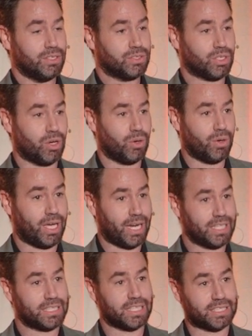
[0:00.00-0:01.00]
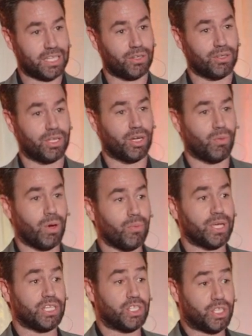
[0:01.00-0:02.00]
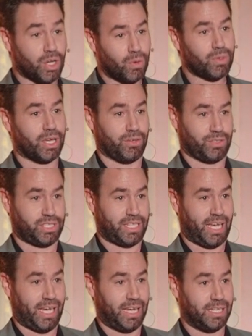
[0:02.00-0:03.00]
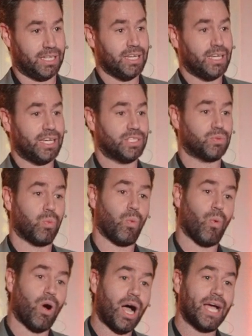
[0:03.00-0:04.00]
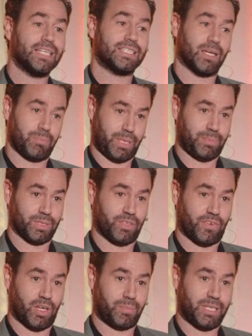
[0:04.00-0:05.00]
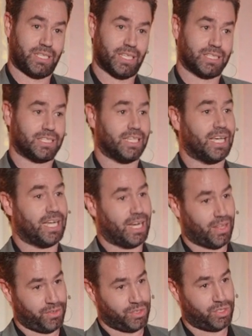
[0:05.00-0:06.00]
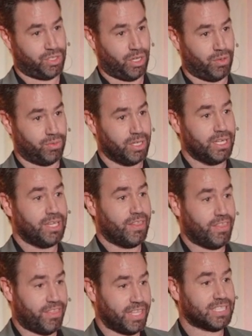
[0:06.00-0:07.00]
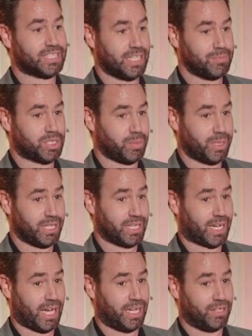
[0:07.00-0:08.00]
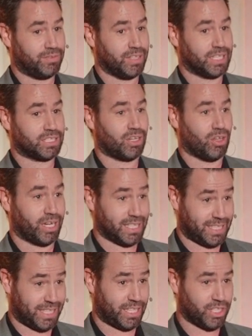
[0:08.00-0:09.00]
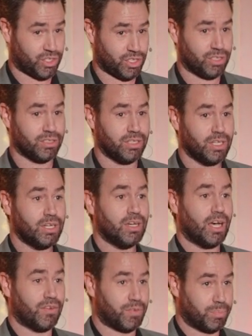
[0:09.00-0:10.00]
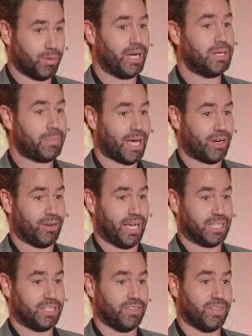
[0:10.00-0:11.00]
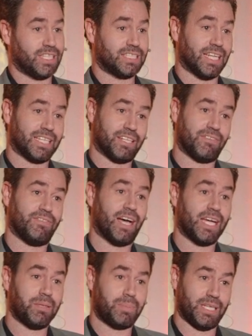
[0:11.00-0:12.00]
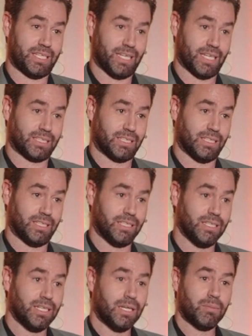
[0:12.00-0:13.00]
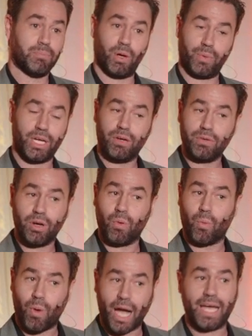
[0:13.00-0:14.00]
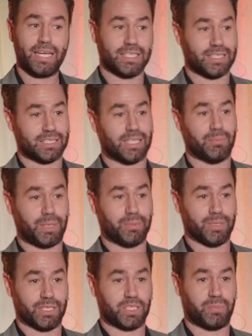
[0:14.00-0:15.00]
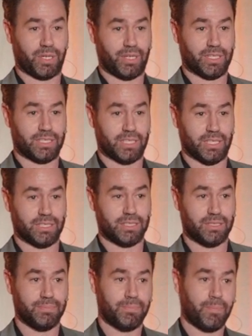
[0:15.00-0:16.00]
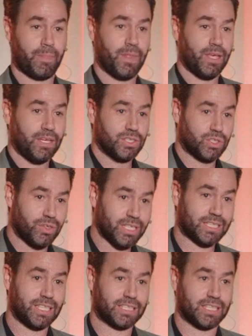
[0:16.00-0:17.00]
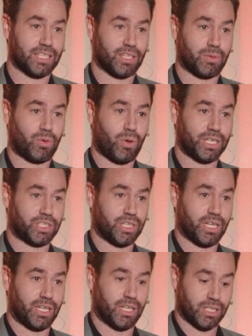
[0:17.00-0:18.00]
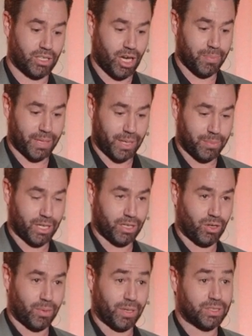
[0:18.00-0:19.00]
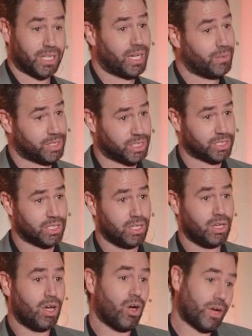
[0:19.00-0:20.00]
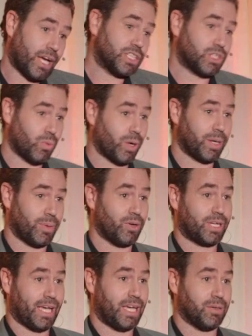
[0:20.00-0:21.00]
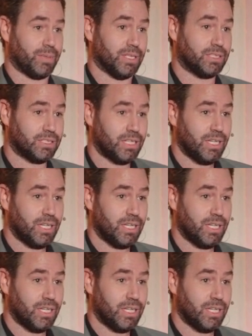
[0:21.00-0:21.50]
So, and as I had said earlier, what we don't understand is why some people develop PTSD and others don't. This seems to be the kind of, let's call it a signature of the brain pattern activities that define PTSD, but we don't know why it is that some people experience this. So this leads into the question and the topic I'm going to go about today, which is, okay, so what about cannabis?